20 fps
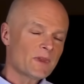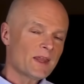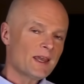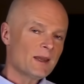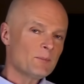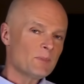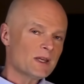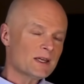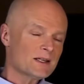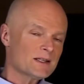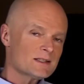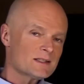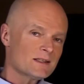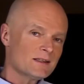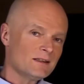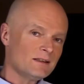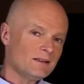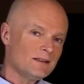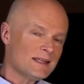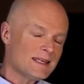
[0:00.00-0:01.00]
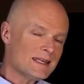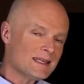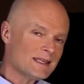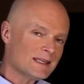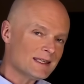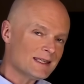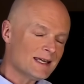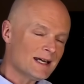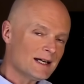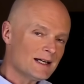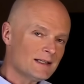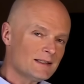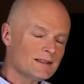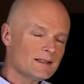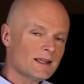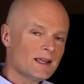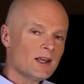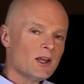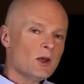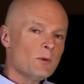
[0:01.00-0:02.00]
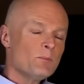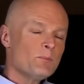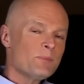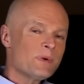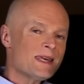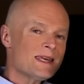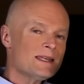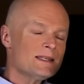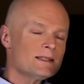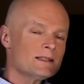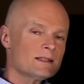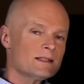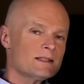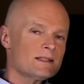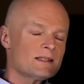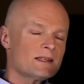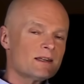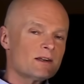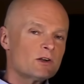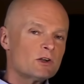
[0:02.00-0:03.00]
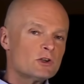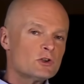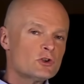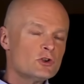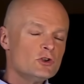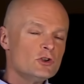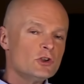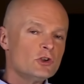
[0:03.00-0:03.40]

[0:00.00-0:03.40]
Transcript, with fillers: And because of the leaky gut, pieces that are